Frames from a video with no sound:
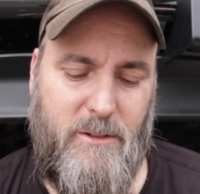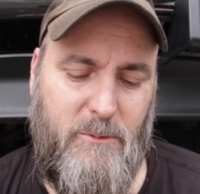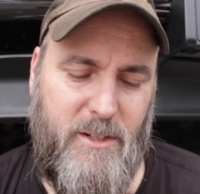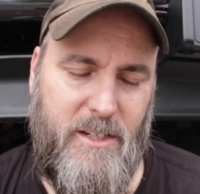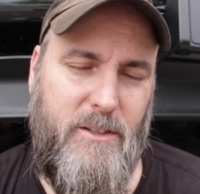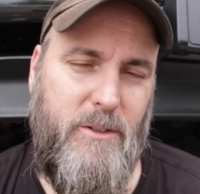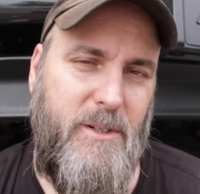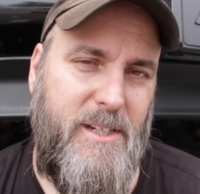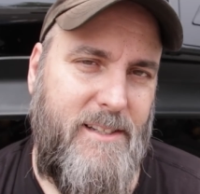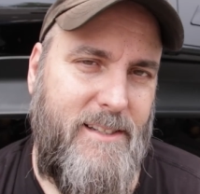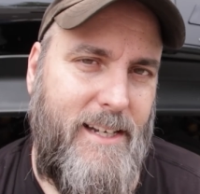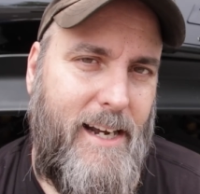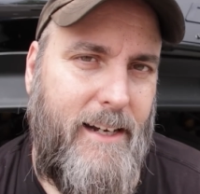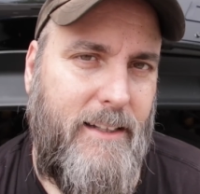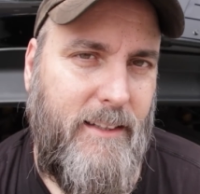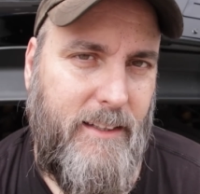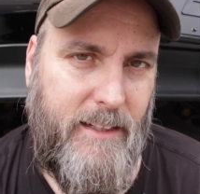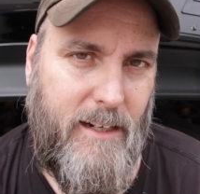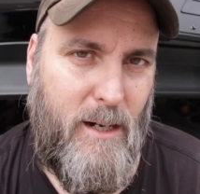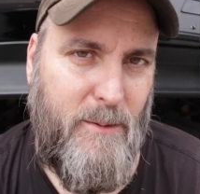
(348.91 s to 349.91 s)
I want to do
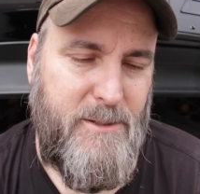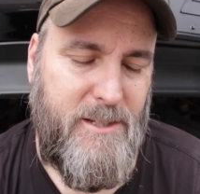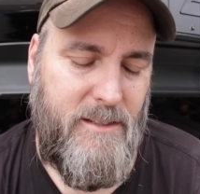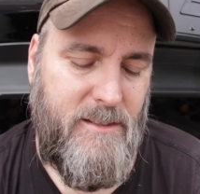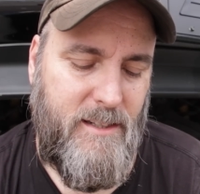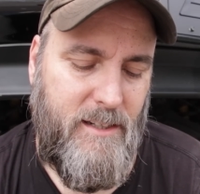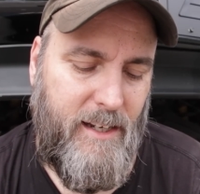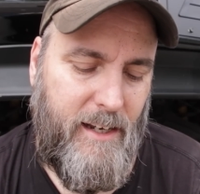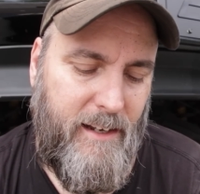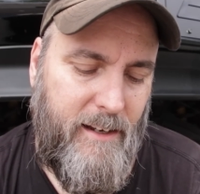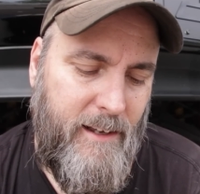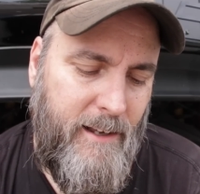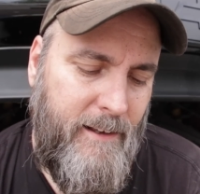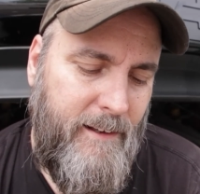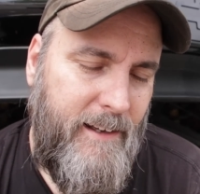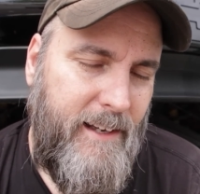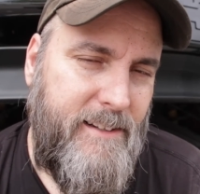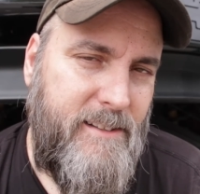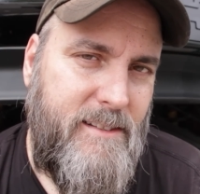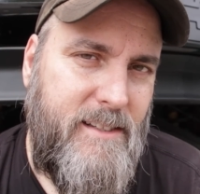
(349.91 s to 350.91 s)
exactly the opposite today
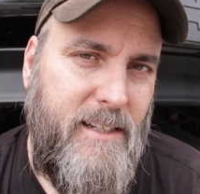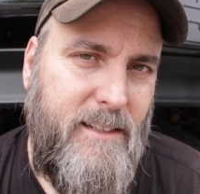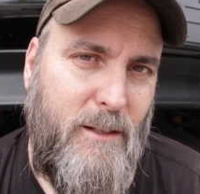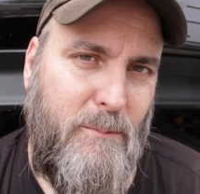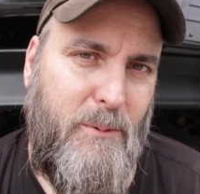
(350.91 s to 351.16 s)
and sing